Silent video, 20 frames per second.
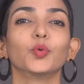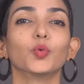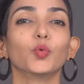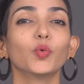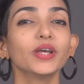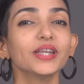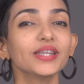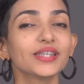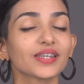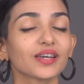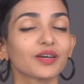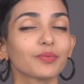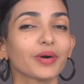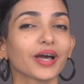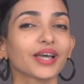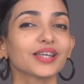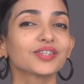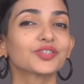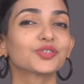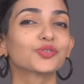wind
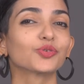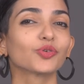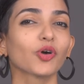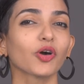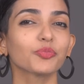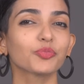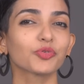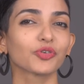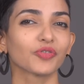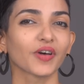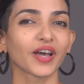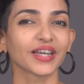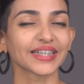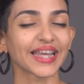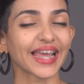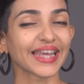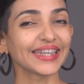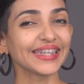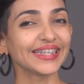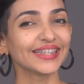turbines do not provide
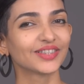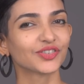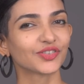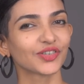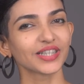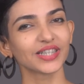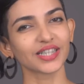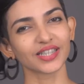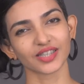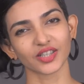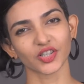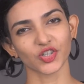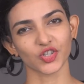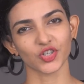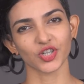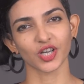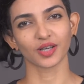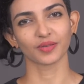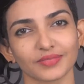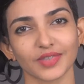any grid
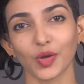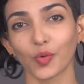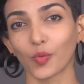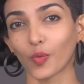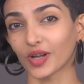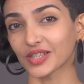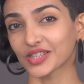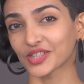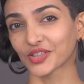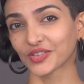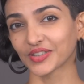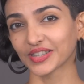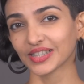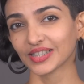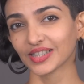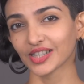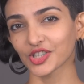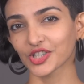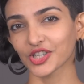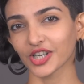inertia. What's grid
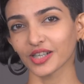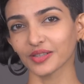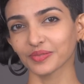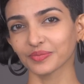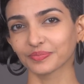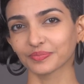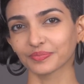inertia?